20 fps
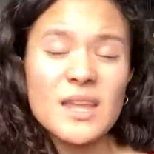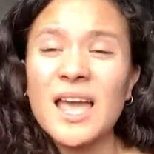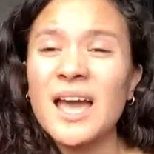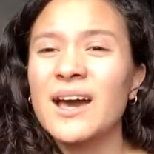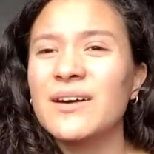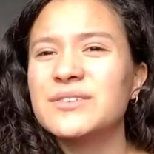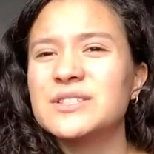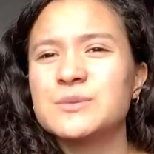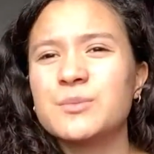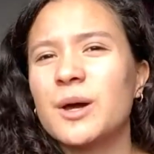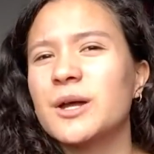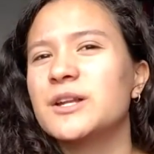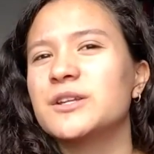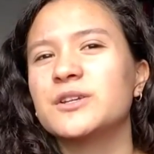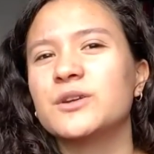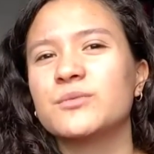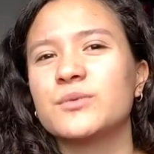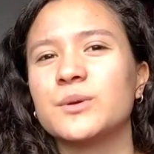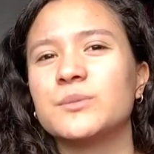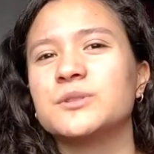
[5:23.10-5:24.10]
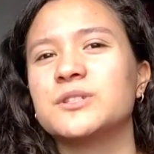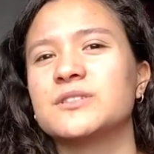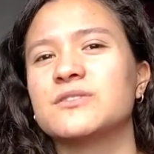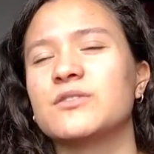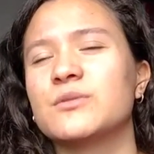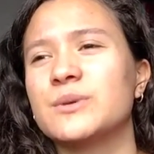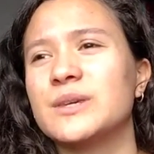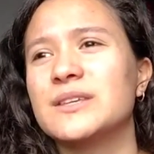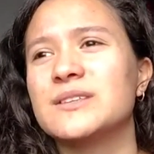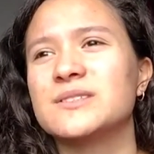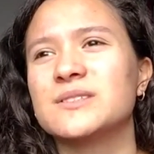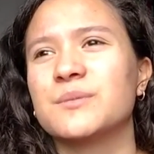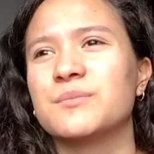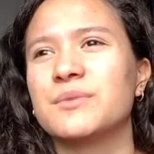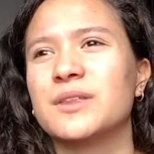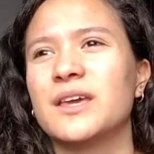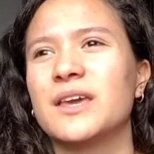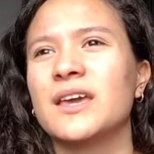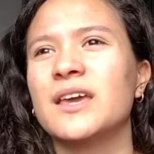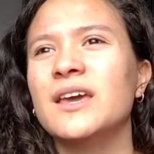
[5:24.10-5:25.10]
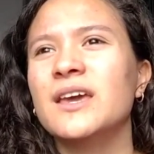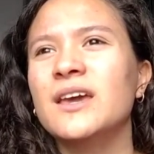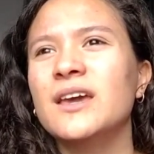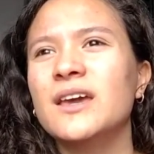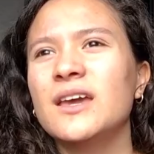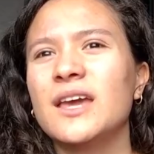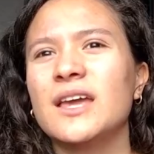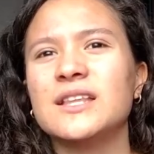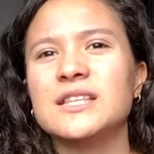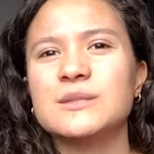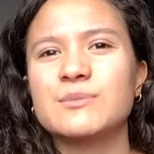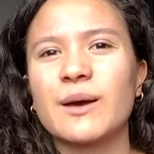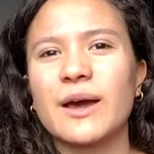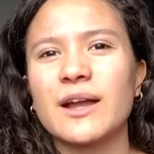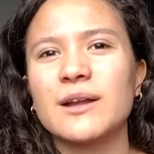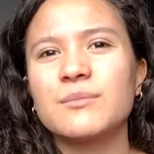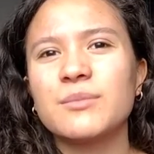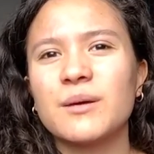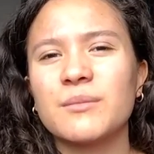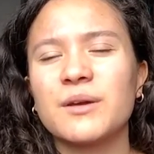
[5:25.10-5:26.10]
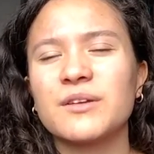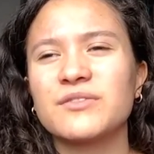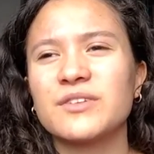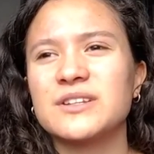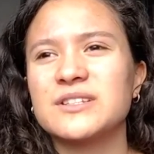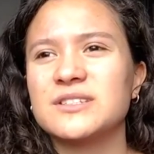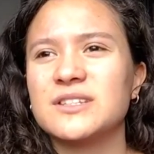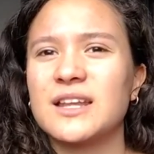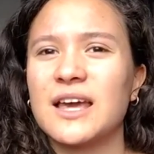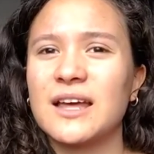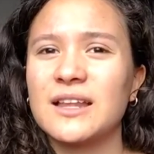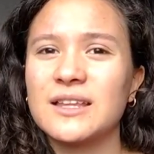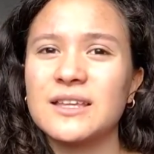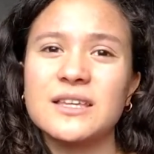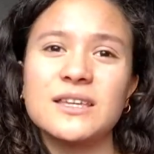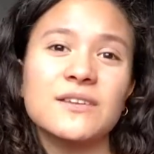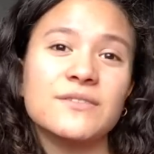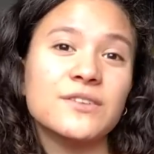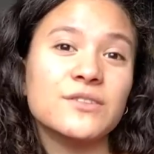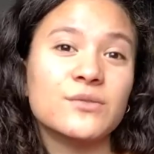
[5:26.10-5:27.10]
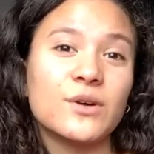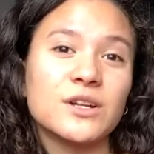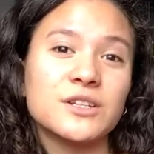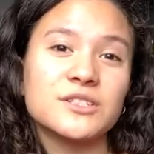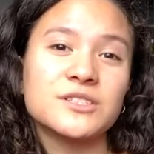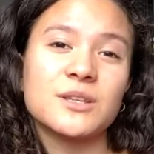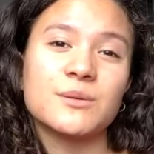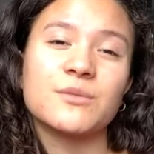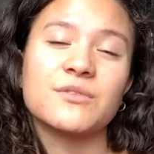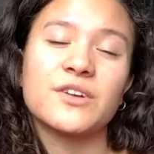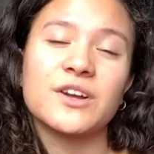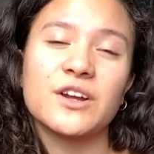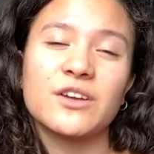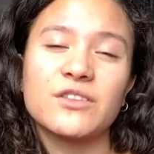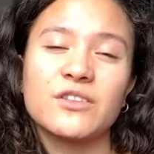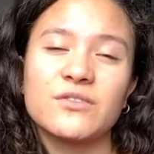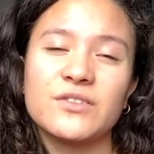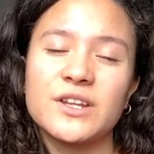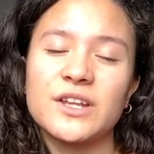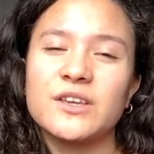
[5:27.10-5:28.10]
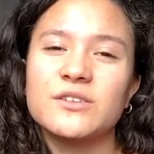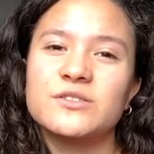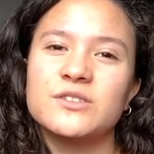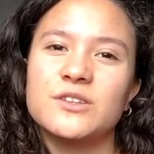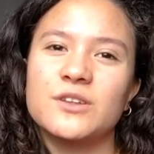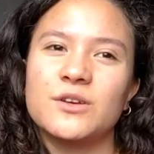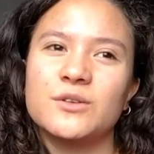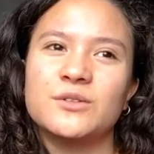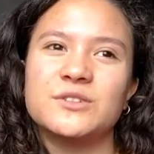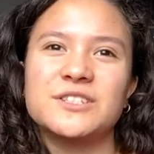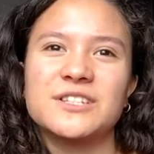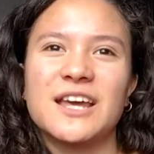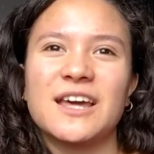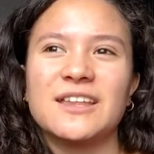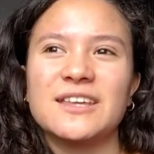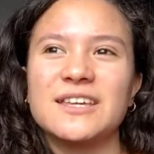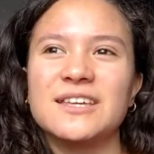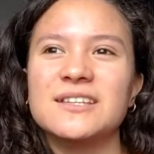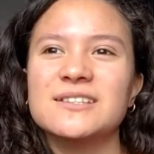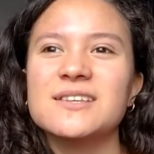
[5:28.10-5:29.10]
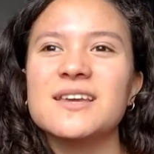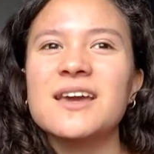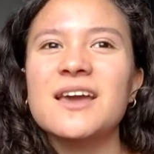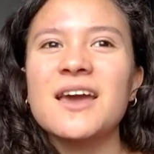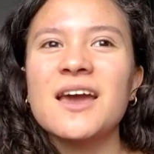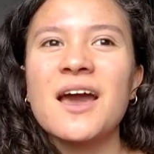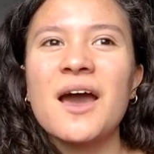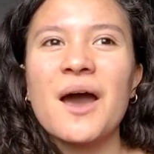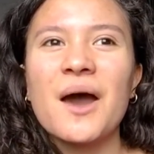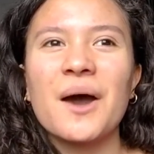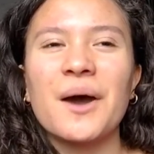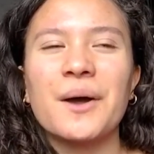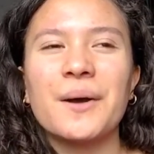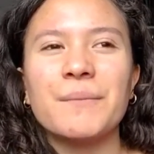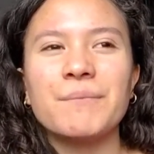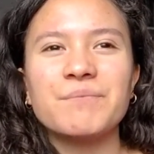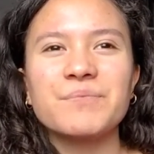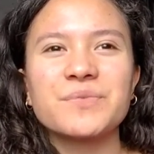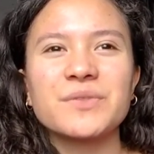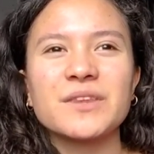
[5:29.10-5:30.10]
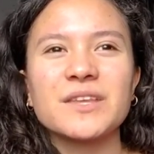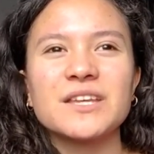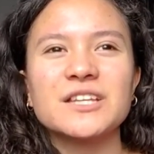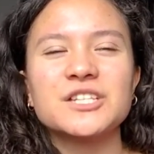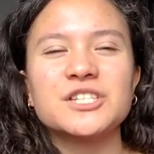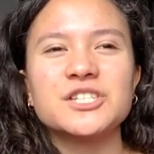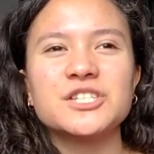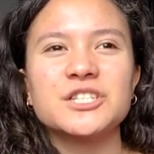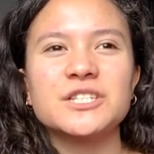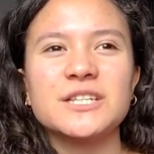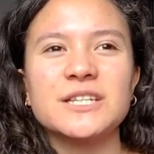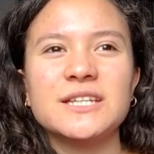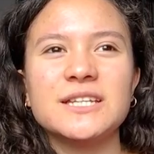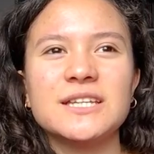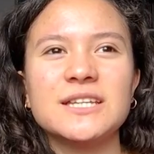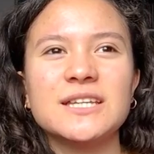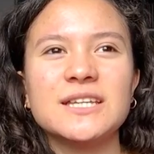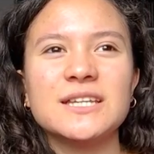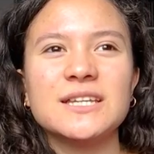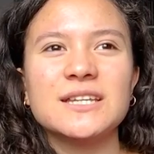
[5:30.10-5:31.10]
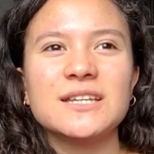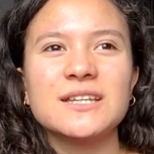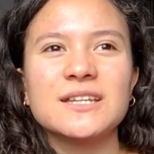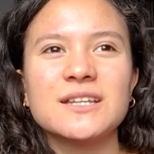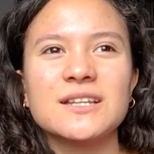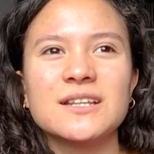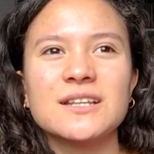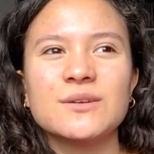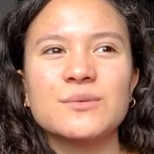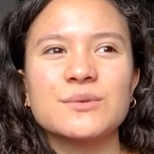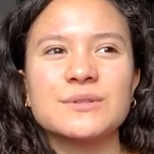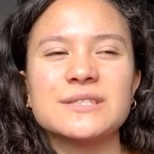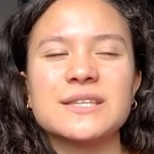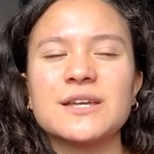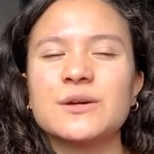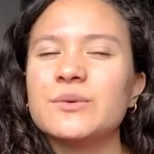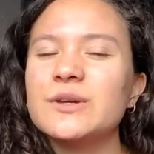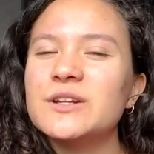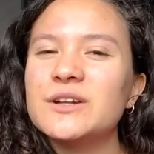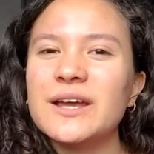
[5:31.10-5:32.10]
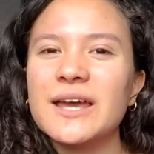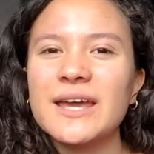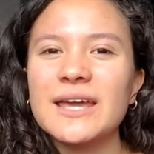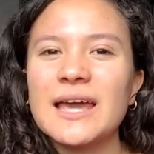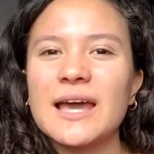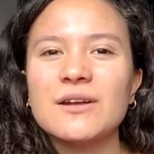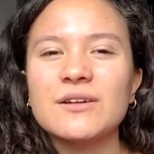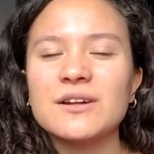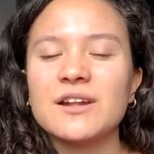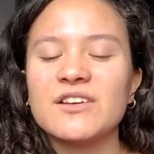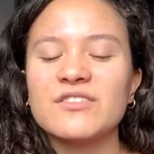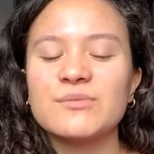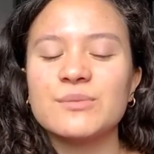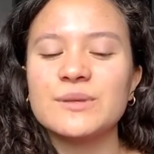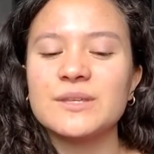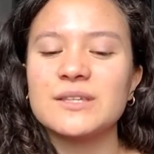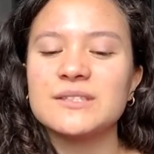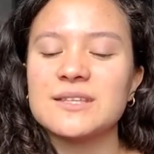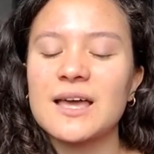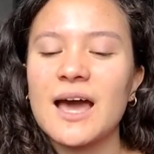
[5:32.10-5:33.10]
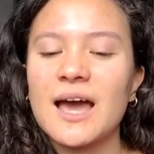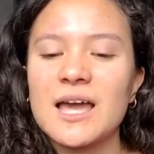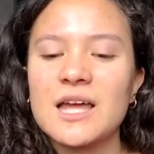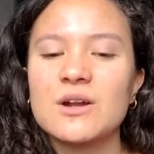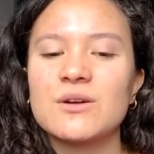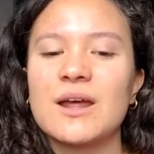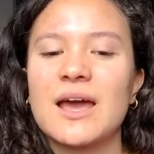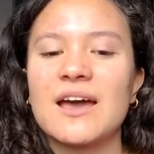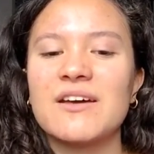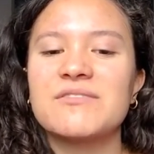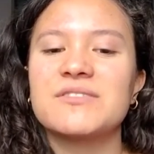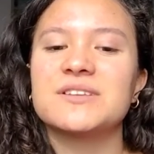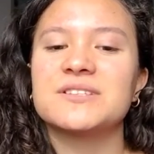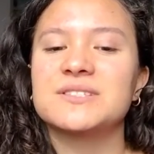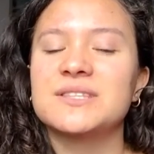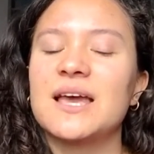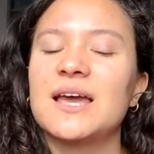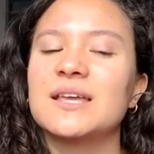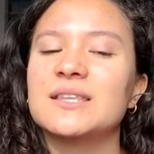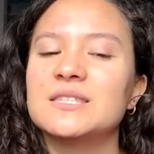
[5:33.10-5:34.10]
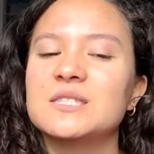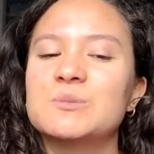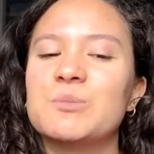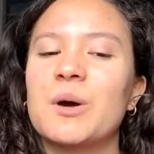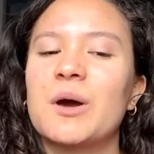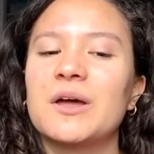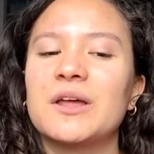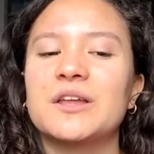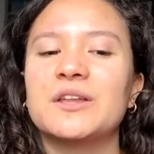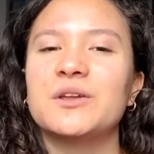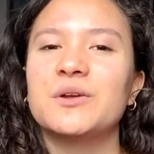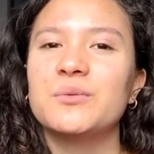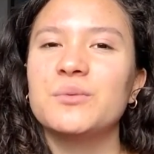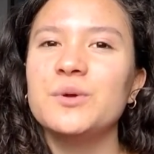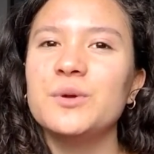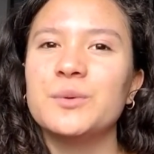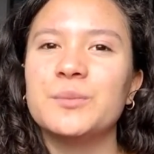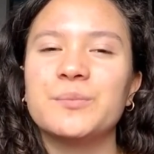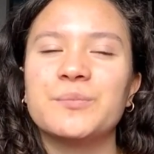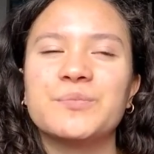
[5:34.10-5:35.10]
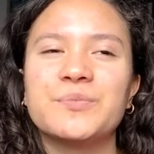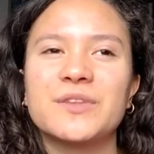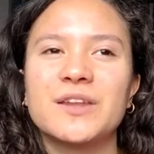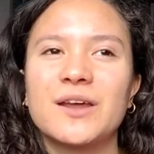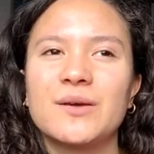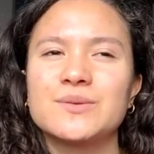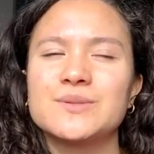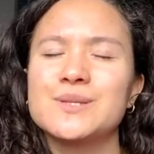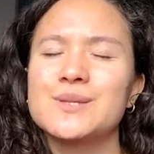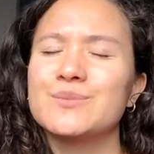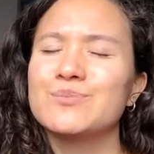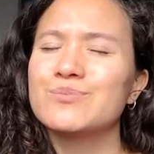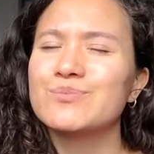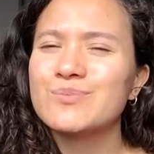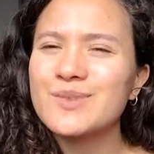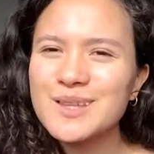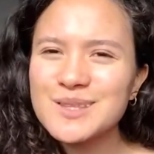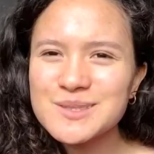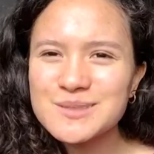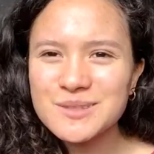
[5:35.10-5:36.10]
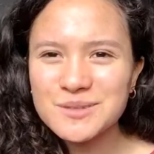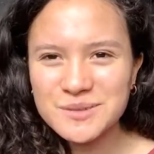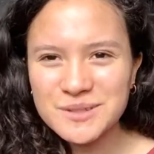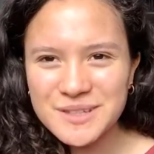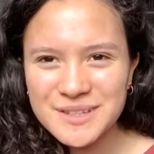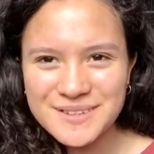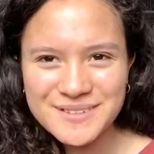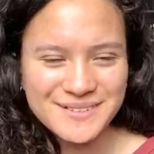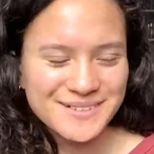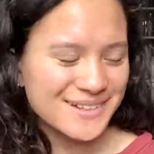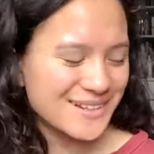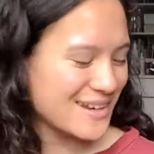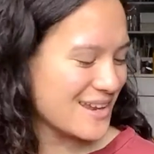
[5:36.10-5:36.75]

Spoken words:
have a spot in your room just for me is something inspired by my friend Denali. If you've watched some of our other videos, you know who Denali is. She was like, we don't hang out enough because I don't have an assigned spot in your room. And I was like, that's so cute.